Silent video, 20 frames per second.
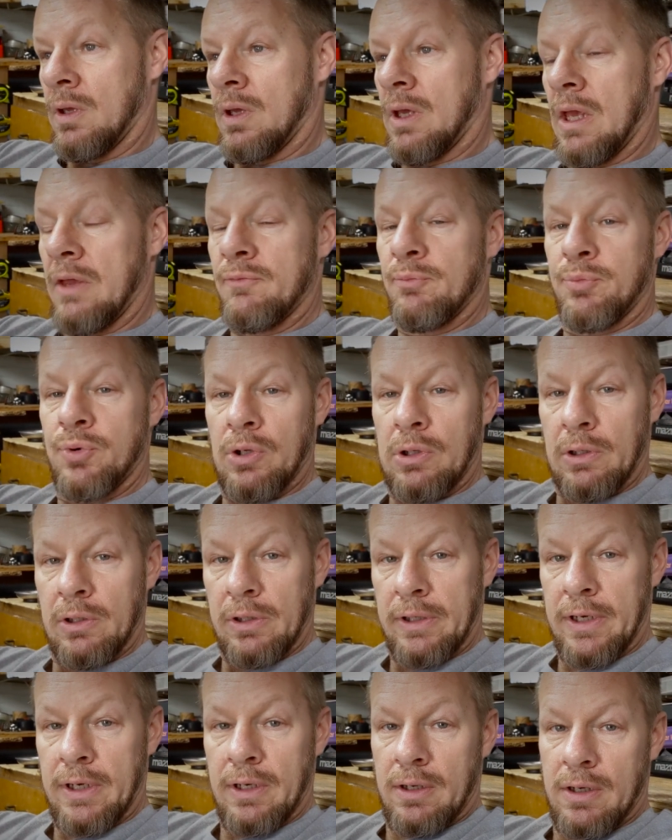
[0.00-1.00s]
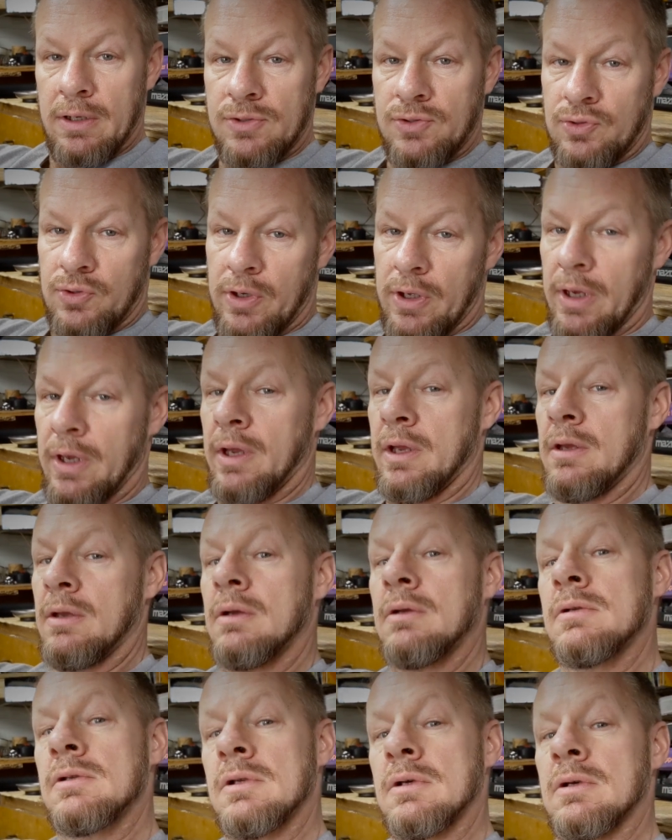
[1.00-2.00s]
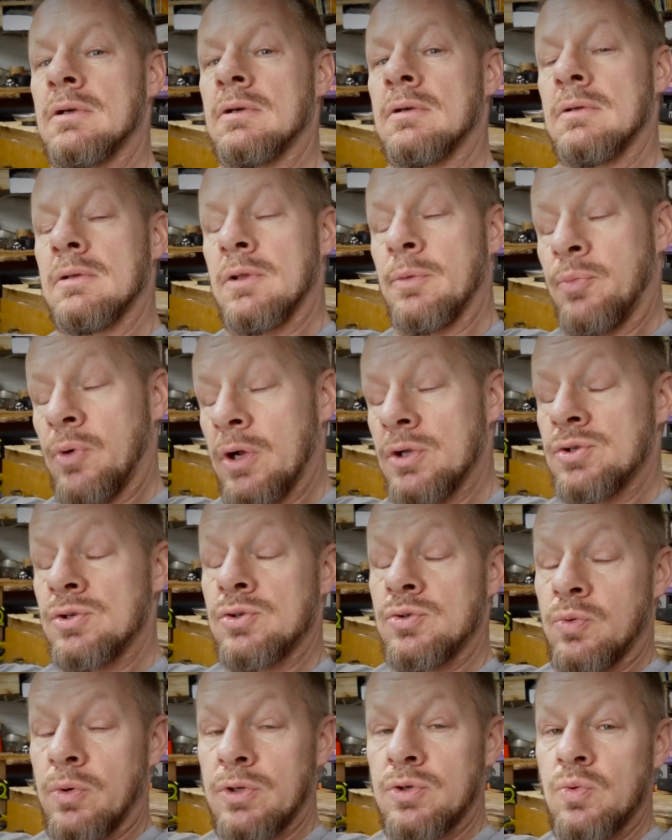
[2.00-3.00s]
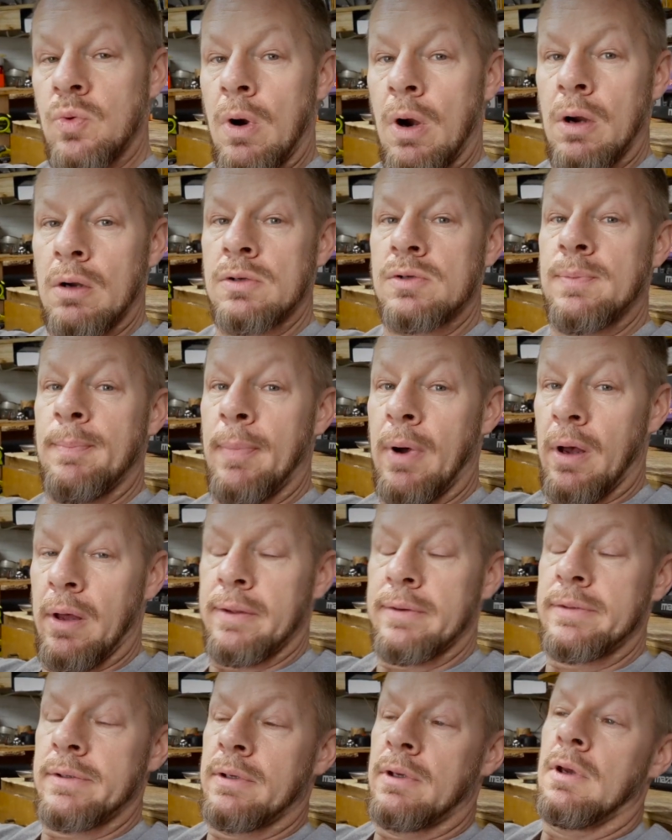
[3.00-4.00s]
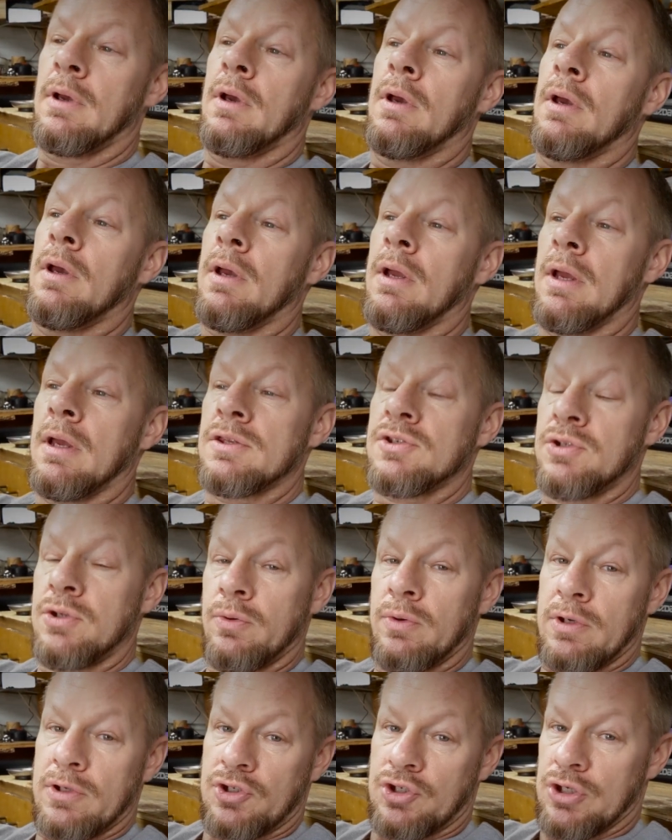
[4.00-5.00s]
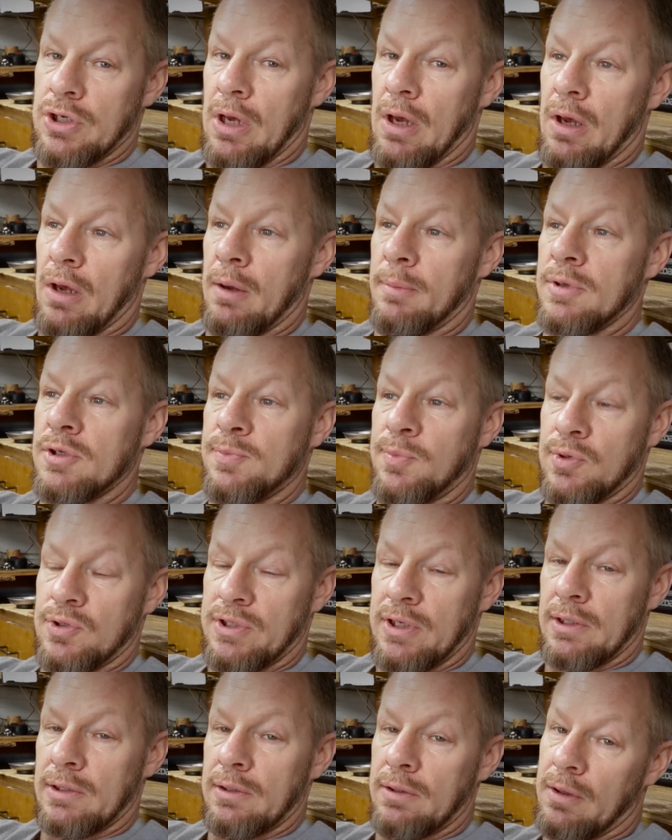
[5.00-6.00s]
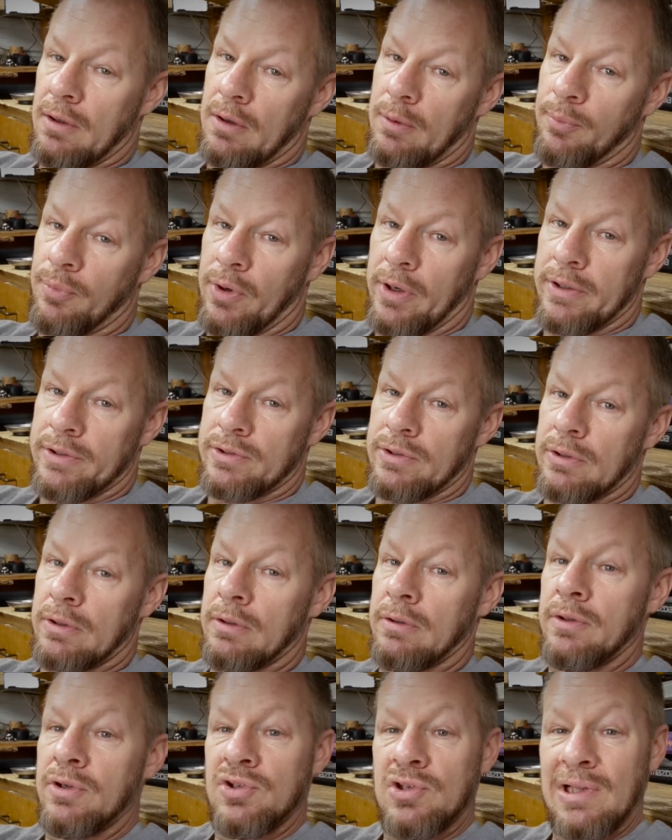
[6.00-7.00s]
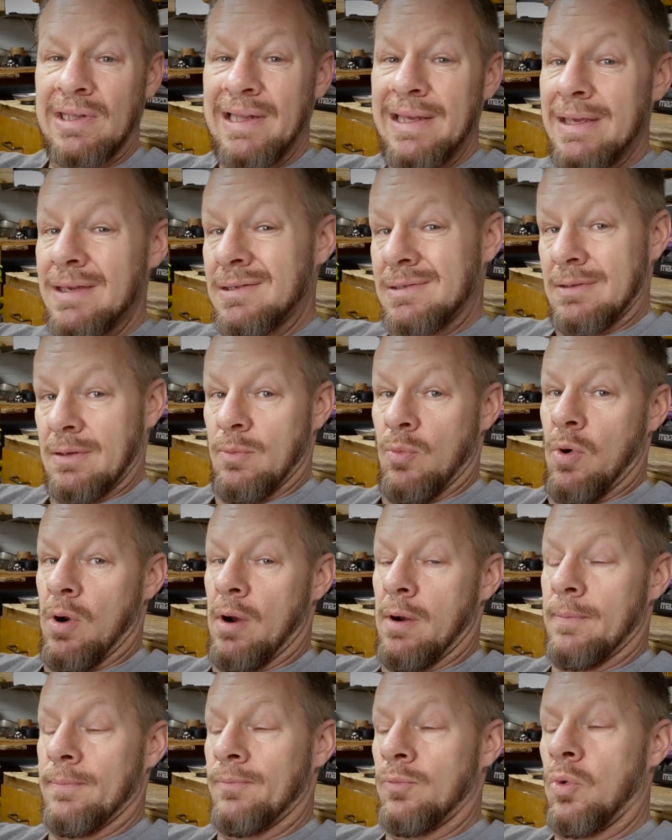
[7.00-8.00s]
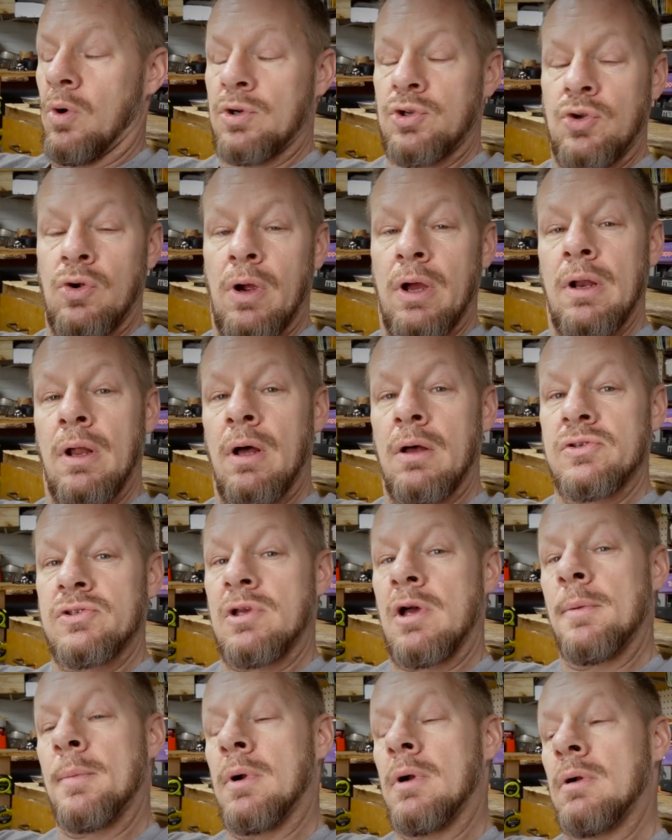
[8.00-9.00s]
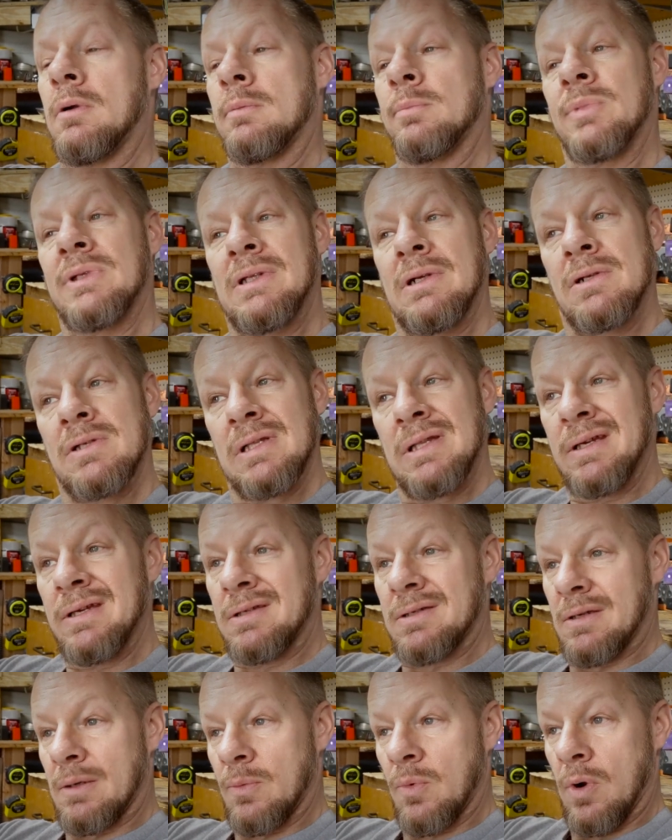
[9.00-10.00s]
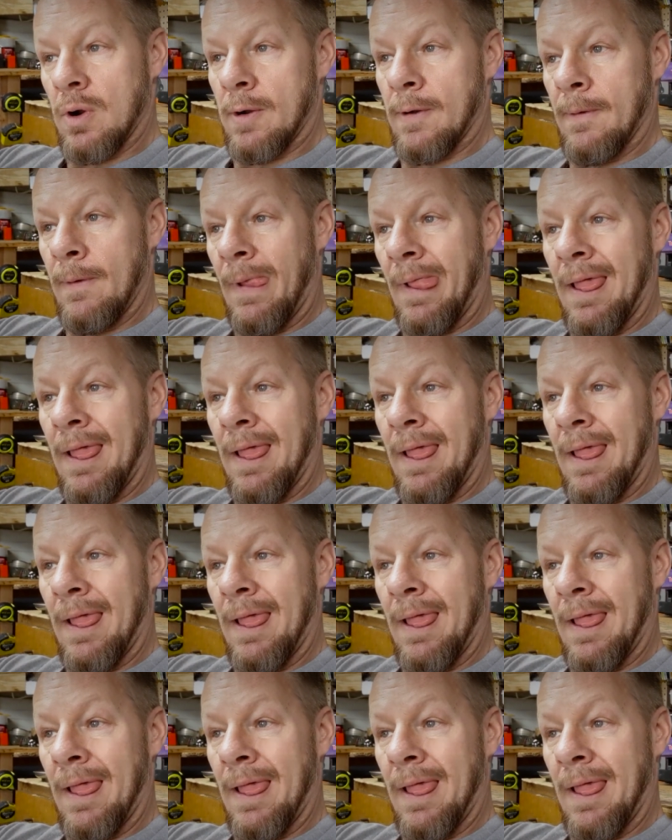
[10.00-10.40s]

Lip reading: I even put a little in it yesterday. The pressure switch works, but it's doing its job. It's protecting the compressor. There's a leak somewhere. Worked great all summer, but there's a leak somewhere.